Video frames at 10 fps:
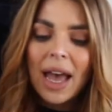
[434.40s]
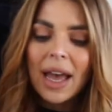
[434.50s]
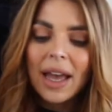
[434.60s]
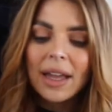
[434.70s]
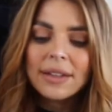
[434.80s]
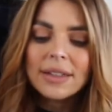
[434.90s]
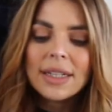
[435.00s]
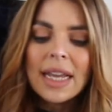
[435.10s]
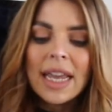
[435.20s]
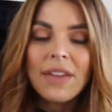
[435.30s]

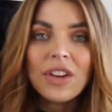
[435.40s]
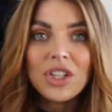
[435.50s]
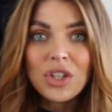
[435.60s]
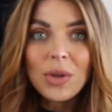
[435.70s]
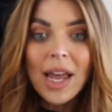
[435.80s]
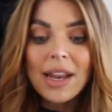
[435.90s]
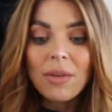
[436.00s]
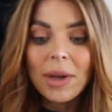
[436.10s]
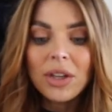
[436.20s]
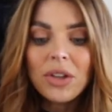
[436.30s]
And if I do get any
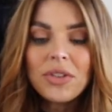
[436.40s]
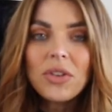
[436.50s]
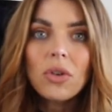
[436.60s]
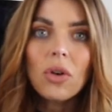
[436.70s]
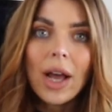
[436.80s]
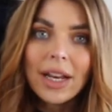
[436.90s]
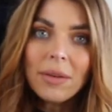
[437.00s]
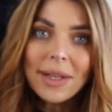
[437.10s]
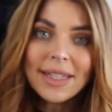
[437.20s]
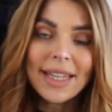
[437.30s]
on my cuticle or any
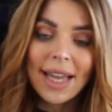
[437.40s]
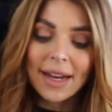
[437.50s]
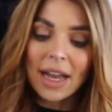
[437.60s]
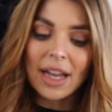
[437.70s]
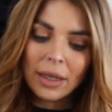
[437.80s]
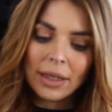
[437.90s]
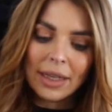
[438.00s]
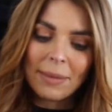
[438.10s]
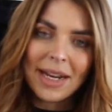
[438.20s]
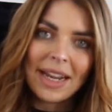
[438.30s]
on my skin, I
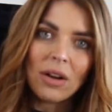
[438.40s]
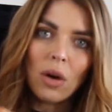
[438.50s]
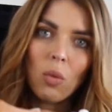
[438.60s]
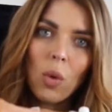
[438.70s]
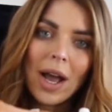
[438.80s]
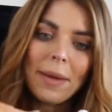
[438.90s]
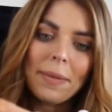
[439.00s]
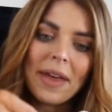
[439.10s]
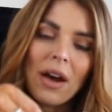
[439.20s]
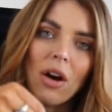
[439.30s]
get my nail and
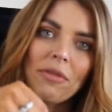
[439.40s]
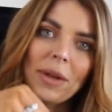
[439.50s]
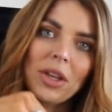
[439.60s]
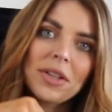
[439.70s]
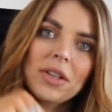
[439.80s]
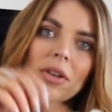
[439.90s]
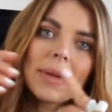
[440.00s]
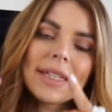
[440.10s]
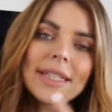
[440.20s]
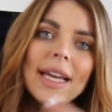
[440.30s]
wipe that off my cuticle or
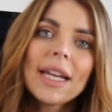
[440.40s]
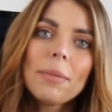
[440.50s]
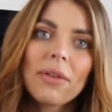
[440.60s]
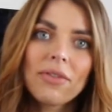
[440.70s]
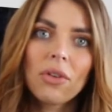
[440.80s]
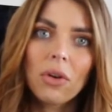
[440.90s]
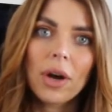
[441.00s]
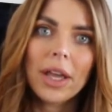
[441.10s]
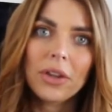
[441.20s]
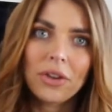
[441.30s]
my skin
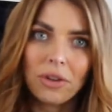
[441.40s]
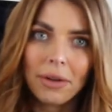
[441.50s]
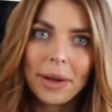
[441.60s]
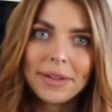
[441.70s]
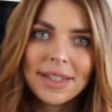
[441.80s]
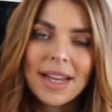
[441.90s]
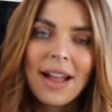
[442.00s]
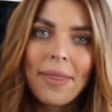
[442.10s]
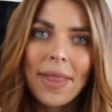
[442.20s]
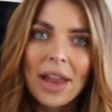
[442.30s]
before I cure it.
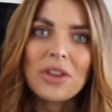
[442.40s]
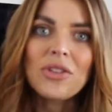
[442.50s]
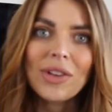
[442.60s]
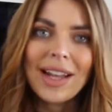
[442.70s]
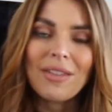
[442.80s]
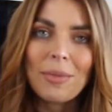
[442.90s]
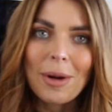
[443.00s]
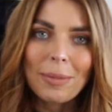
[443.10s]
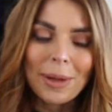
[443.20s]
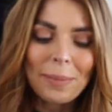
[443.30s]
Then you shouldn't have a
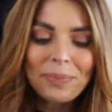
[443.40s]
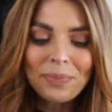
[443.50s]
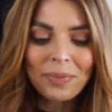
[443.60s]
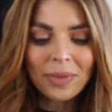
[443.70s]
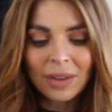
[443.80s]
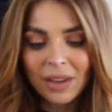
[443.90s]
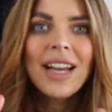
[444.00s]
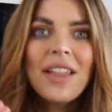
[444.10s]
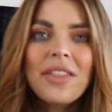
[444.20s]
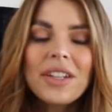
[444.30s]
problem.
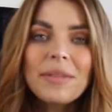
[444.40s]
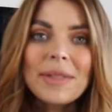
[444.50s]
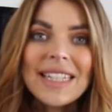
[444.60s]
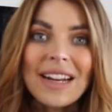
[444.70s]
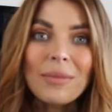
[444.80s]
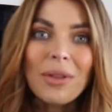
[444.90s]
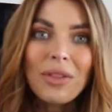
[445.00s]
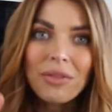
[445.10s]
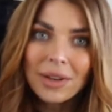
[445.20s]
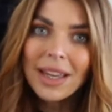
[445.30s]
The mistake number
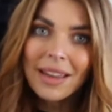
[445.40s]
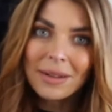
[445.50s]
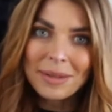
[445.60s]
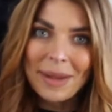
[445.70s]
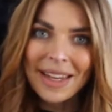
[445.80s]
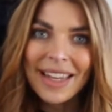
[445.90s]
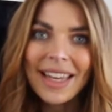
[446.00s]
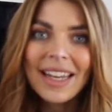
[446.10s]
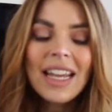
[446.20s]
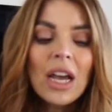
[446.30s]
three that I was
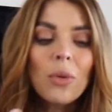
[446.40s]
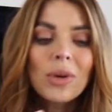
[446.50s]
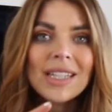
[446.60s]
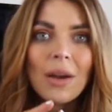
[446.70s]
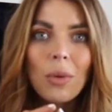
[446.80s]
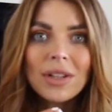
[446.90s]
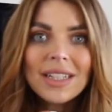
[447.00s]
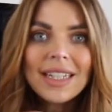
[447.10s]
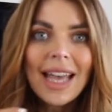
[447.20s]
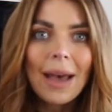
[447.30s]
making was I
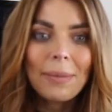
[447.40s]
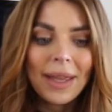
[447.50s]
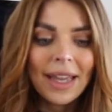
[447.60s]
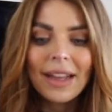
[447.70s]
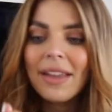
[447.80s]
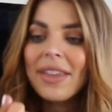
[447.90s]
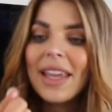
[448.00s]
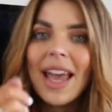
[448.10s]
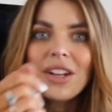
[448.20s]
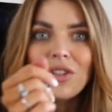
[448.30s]
wasn't capping
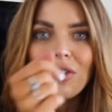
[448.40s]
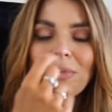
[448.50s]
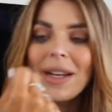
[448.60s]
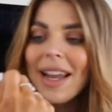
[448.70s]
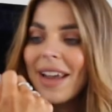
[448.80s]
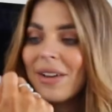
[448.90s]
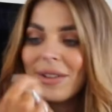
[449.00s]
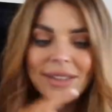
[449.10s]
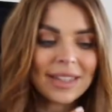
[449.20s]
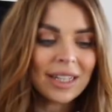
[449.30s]
the edge of my
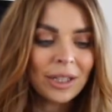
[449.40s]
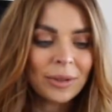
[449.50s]
nails.